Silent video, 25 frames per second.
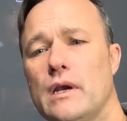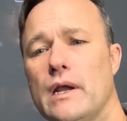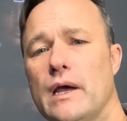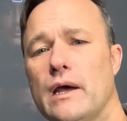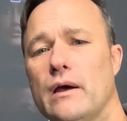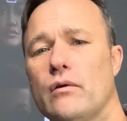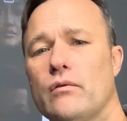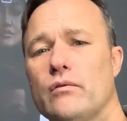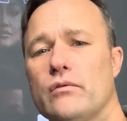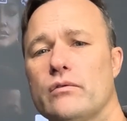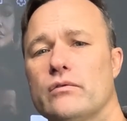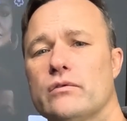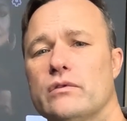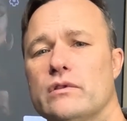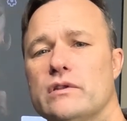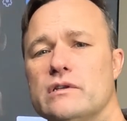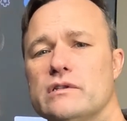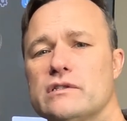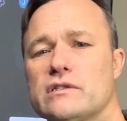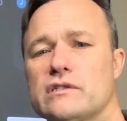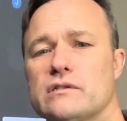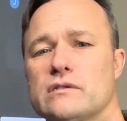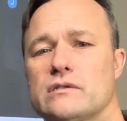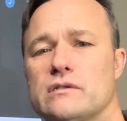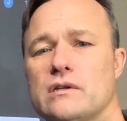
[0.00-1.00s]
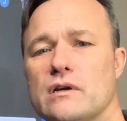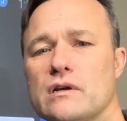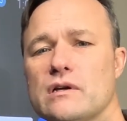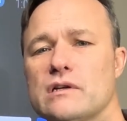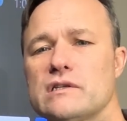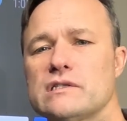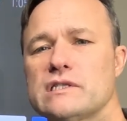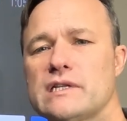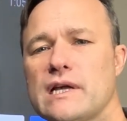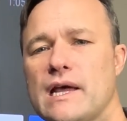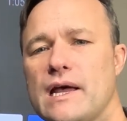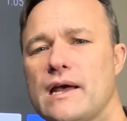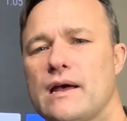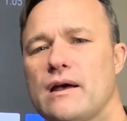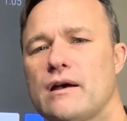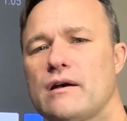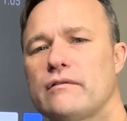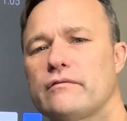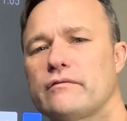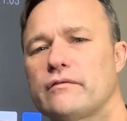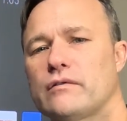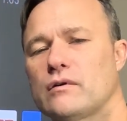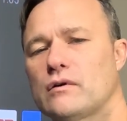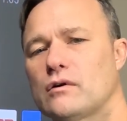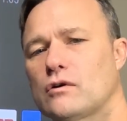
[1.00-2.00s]
Now, this does
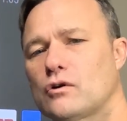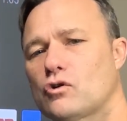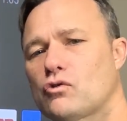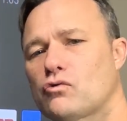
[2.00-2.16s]
have a